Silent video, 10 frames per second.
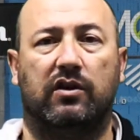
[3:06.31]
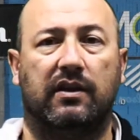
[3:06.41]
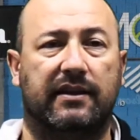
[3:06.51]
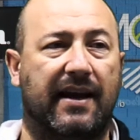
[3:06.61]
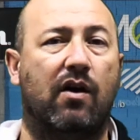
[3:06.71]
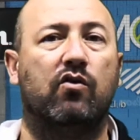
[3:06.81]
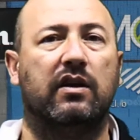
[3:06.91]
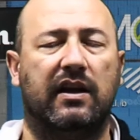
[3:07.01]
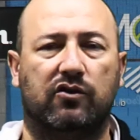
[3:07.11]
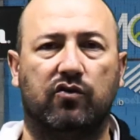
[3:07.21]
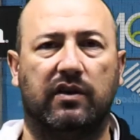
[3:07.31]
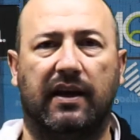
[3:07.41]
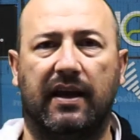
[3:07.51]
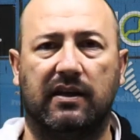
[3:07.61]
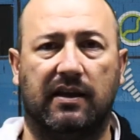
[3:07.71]
down near to the
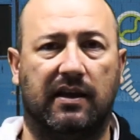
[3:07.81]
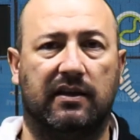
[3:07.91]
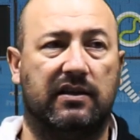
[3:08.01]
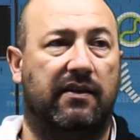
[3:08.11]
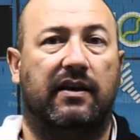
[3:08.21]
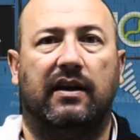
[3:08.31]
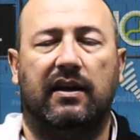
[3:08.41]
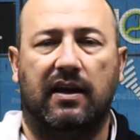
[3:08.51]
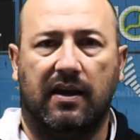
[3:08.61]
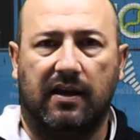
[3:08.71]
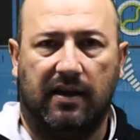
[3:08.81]
net and suddenly